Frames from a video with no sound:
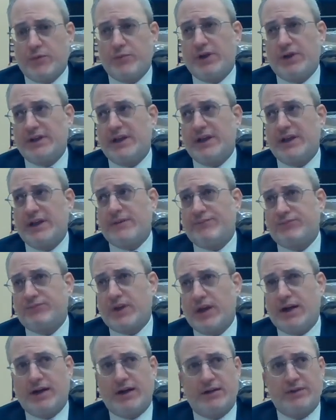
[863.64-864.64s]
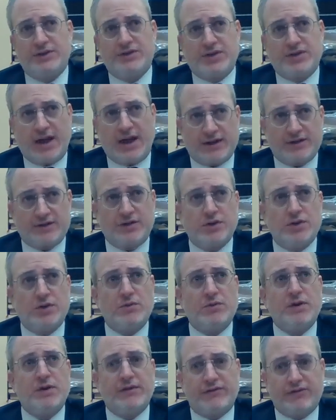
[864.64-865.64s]
really eject
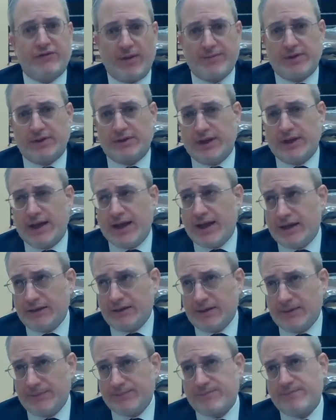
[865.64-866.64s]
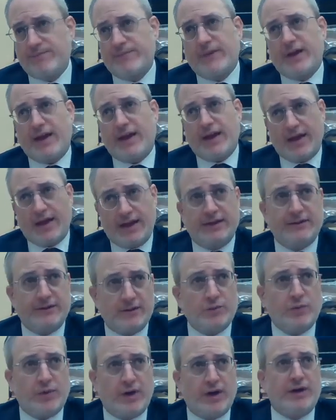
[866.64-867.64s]
you from the land,
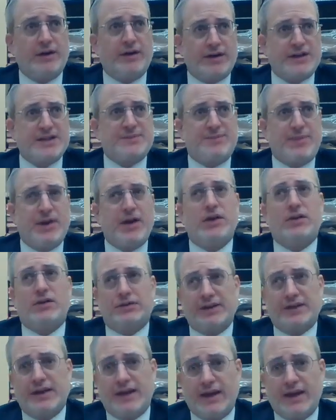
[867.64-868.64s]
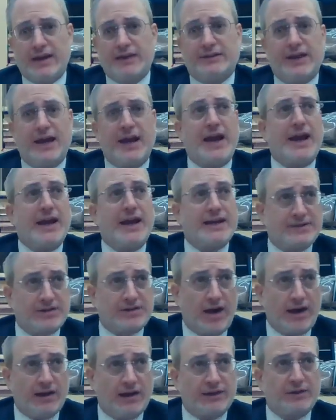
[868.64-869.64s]
and we're expelled into
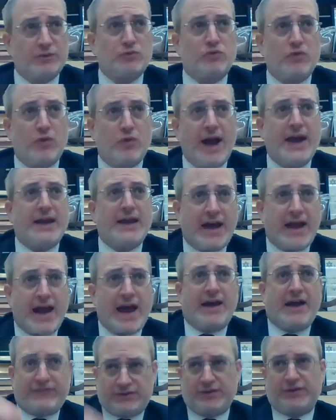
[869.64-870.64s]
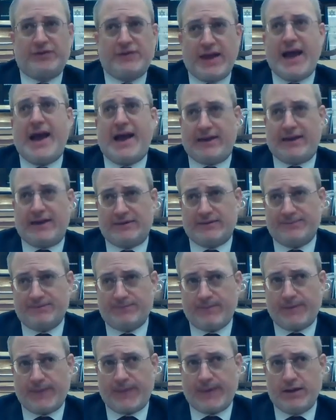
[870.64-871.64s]
exile. And right after that,
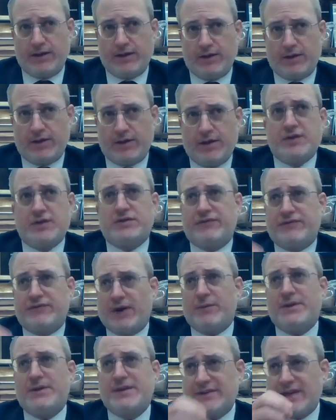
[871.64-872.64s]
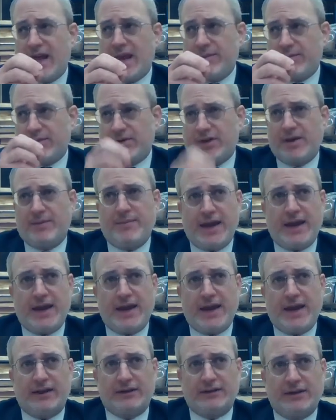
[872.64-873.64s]
the very same
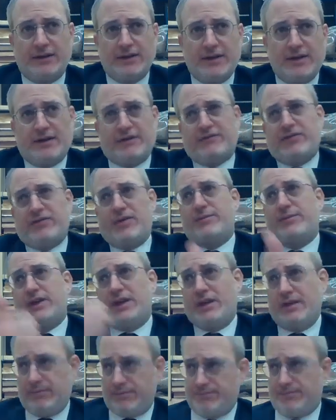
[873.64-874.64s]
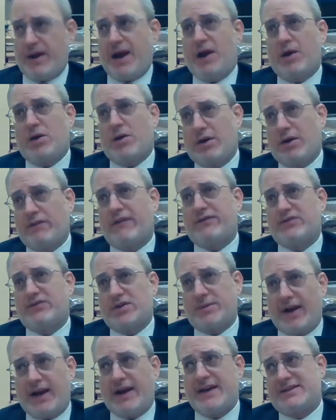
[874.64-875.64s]
command from the paragraph of
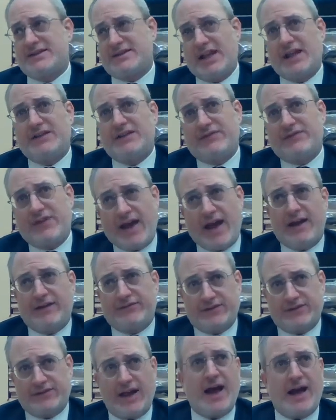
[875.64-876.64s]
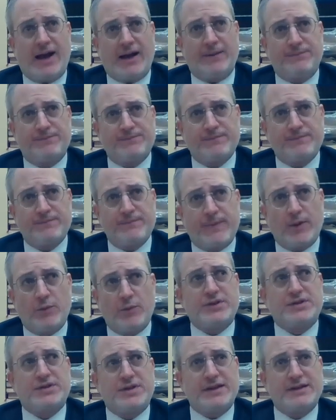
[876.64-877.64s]
Shema Yisrael and Ve'ahavta,
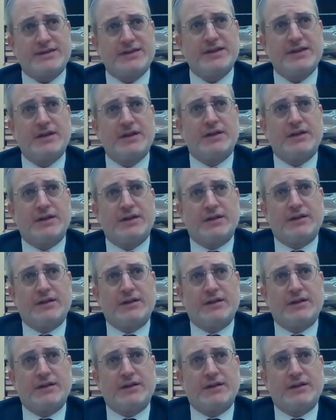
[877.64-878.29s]
which is